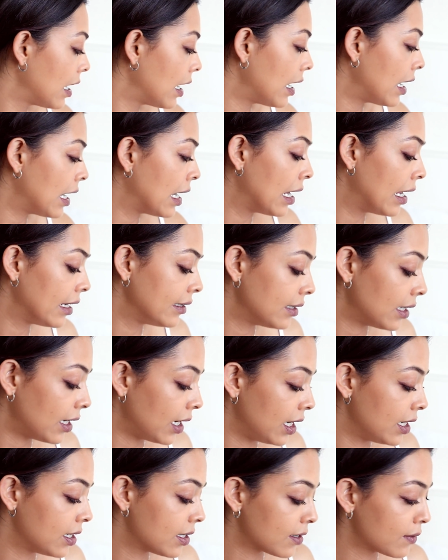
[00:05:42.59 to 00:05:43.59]
and
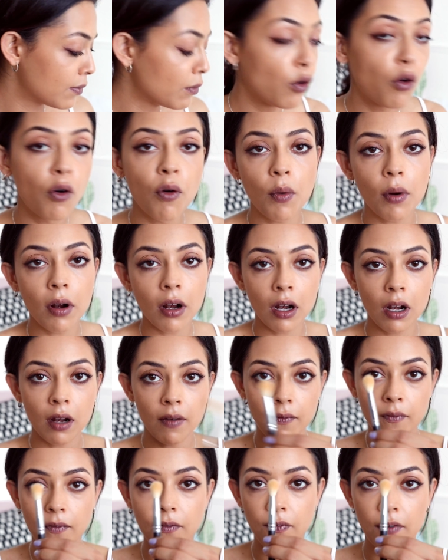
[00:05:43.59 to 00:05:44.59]
a small
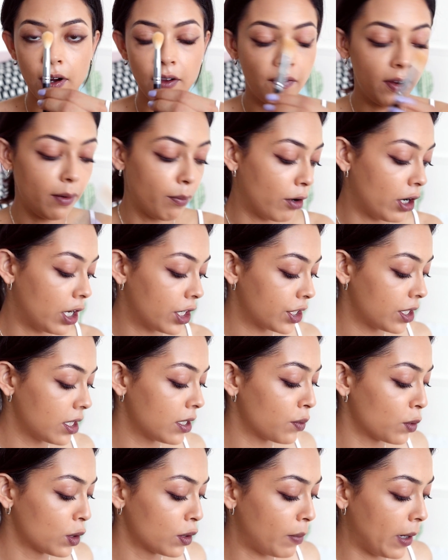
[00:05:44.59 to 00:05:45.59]
fluffy brush.
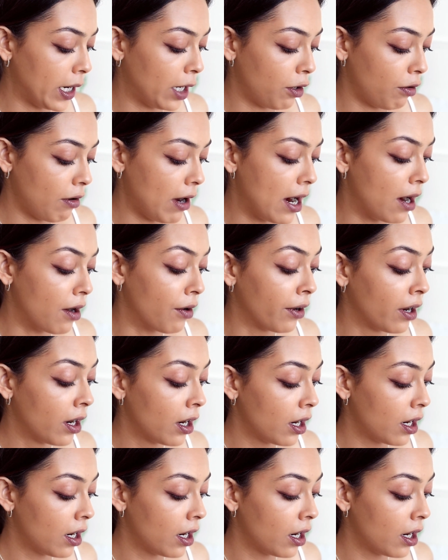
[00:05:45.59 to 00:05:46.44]
This one's by Crown.